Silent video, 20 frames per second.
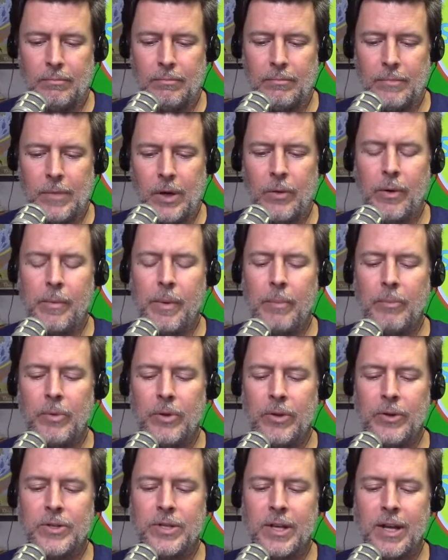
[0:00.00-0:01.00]
remember
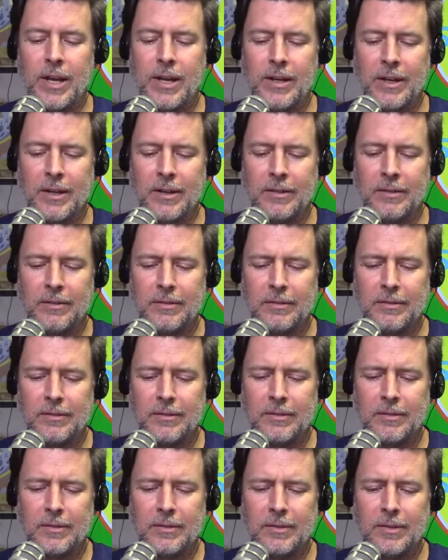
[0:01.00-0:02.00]
there's a
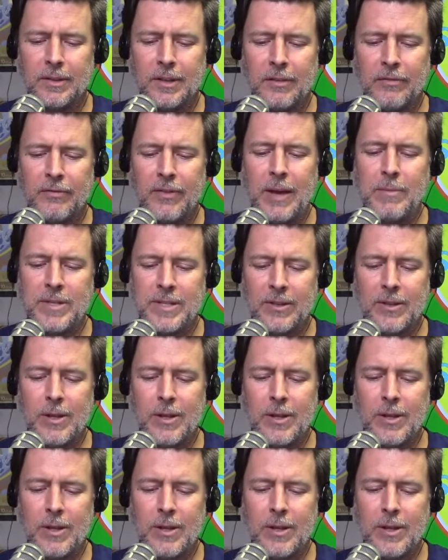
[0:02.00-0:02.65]
famous